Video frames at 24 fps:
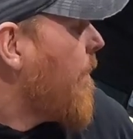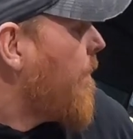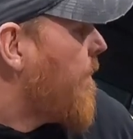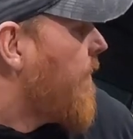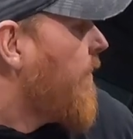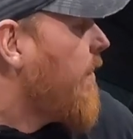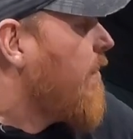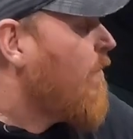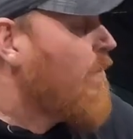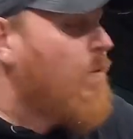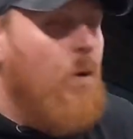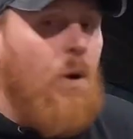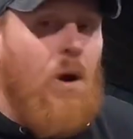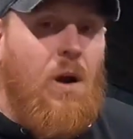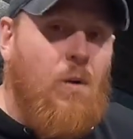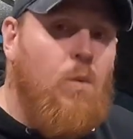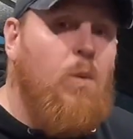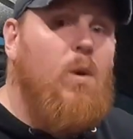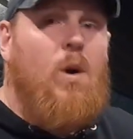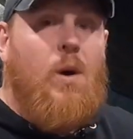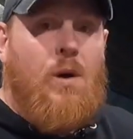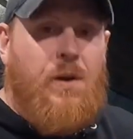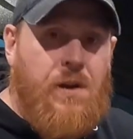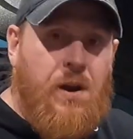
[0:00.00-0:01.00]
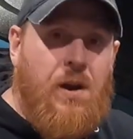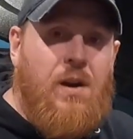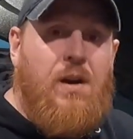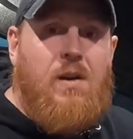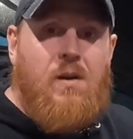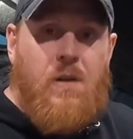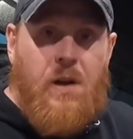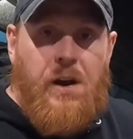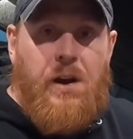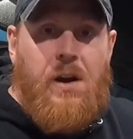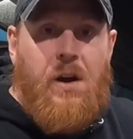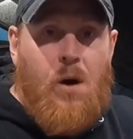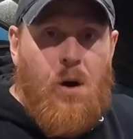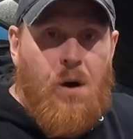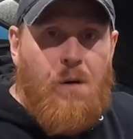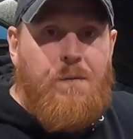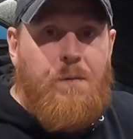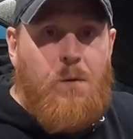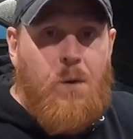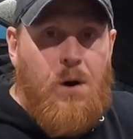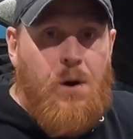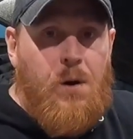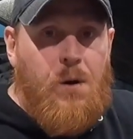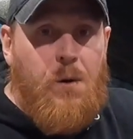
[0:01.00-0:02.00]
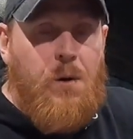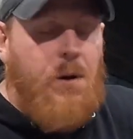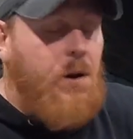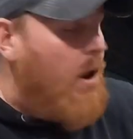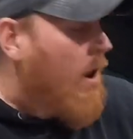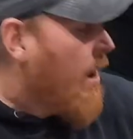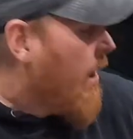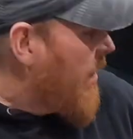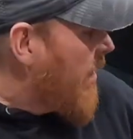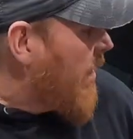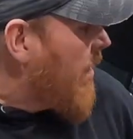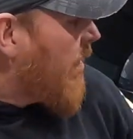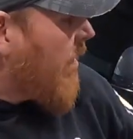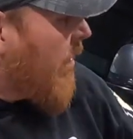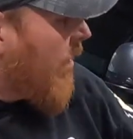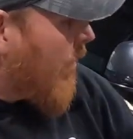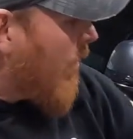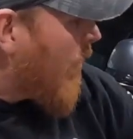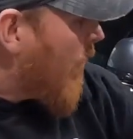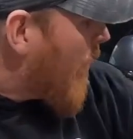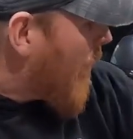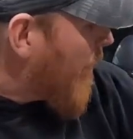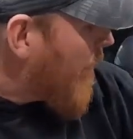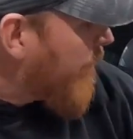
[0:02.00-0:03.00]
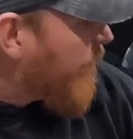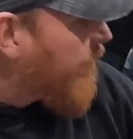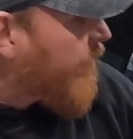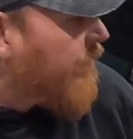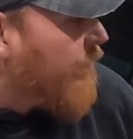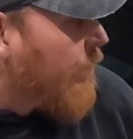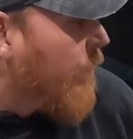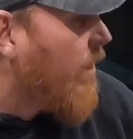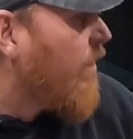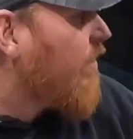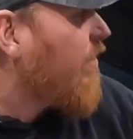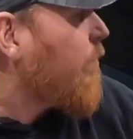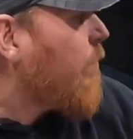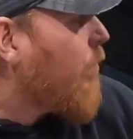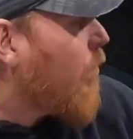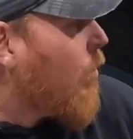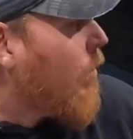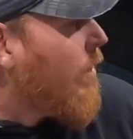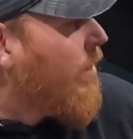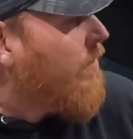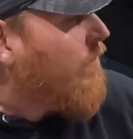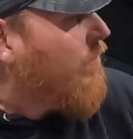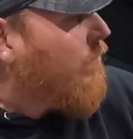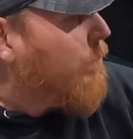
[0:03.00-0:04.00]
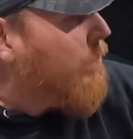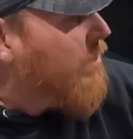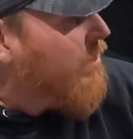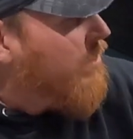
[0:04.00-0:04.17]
the truck will articulate off-road and it can cause stress points